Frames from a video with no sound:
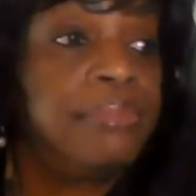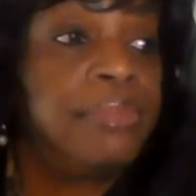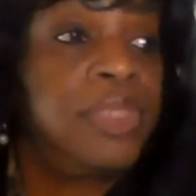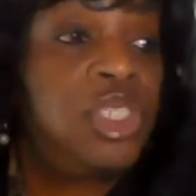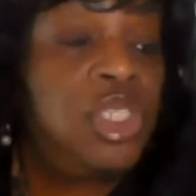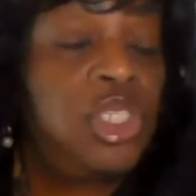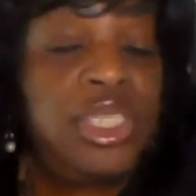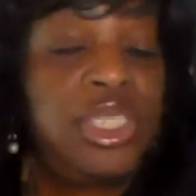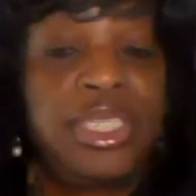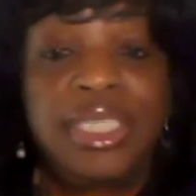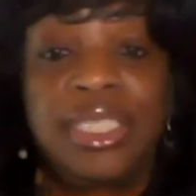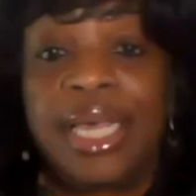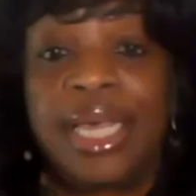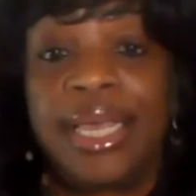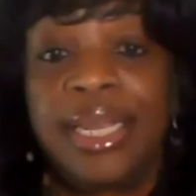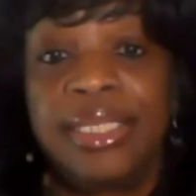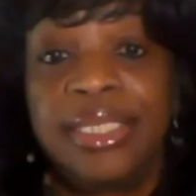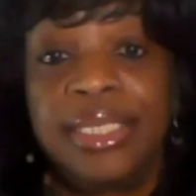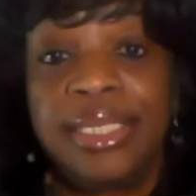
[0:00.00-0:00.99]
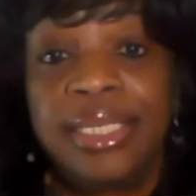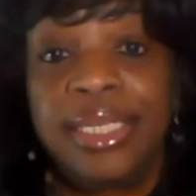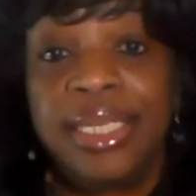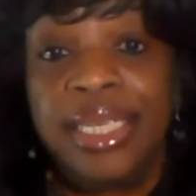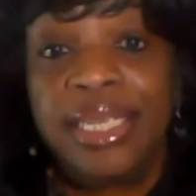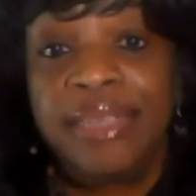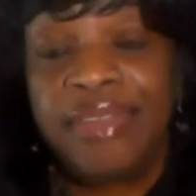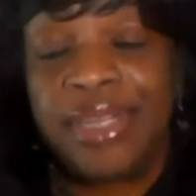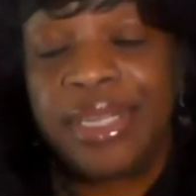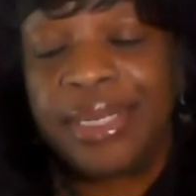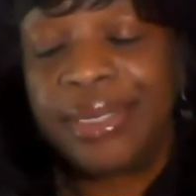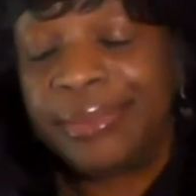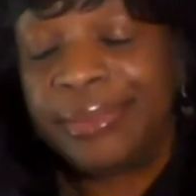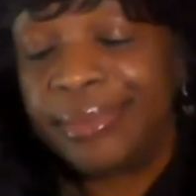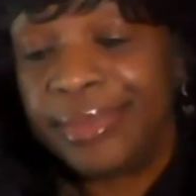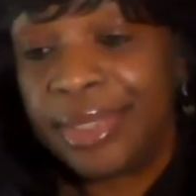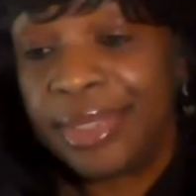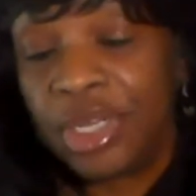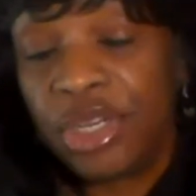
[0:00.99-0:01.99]
She decided to leave, and
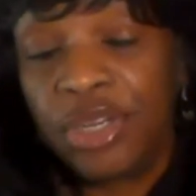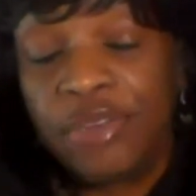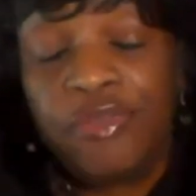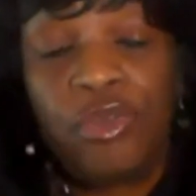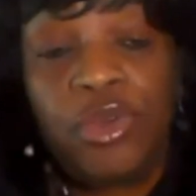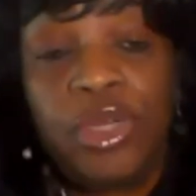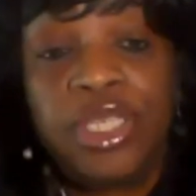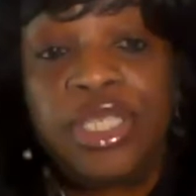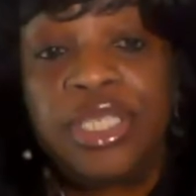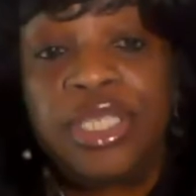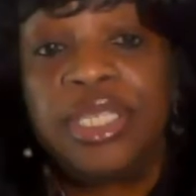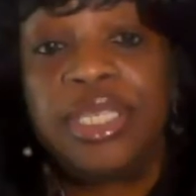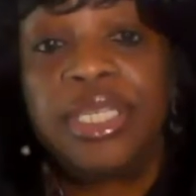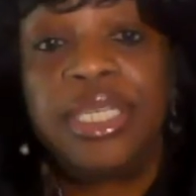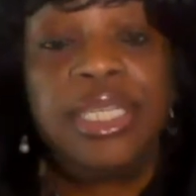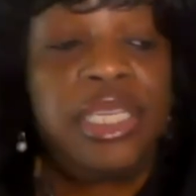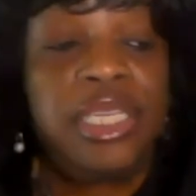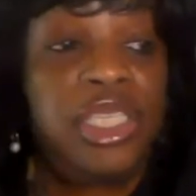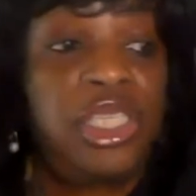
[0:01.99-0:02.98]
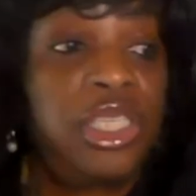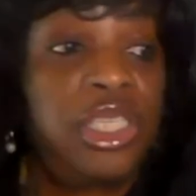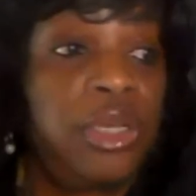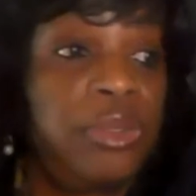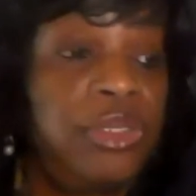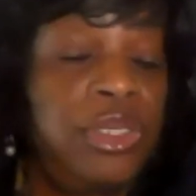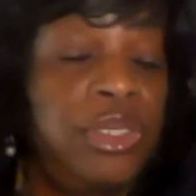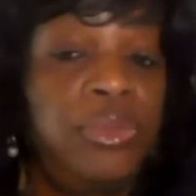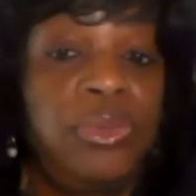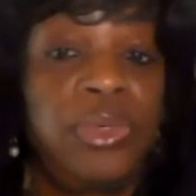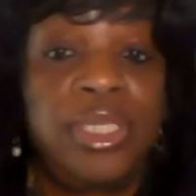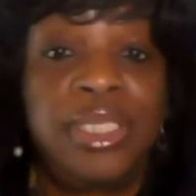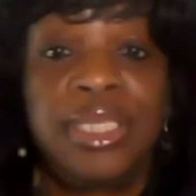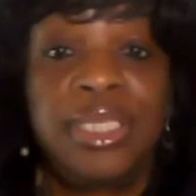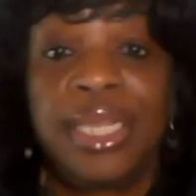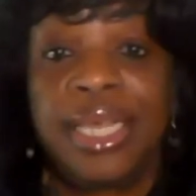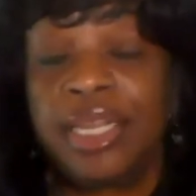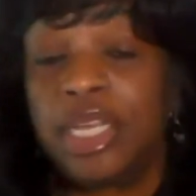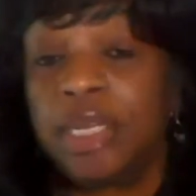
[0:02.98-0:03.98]
unfortunately, the shelter
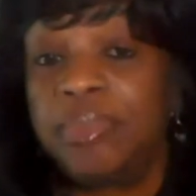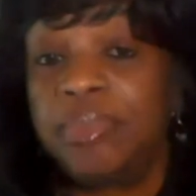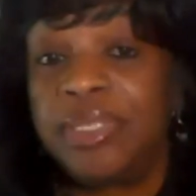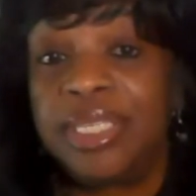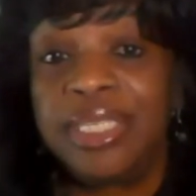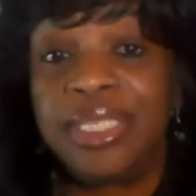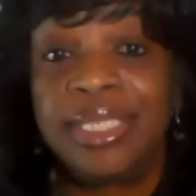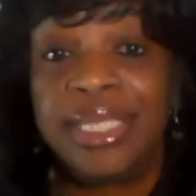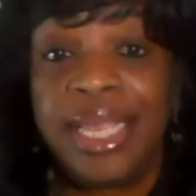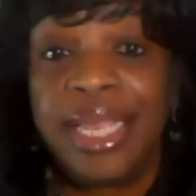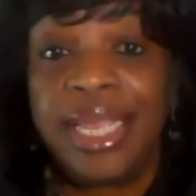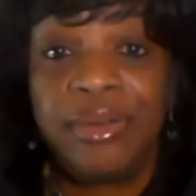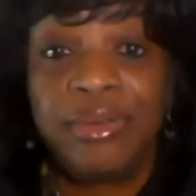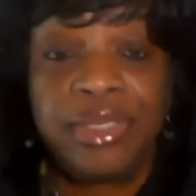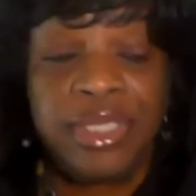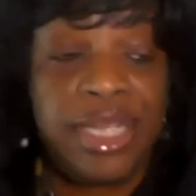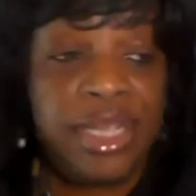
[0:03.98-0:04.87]
was not up to standards.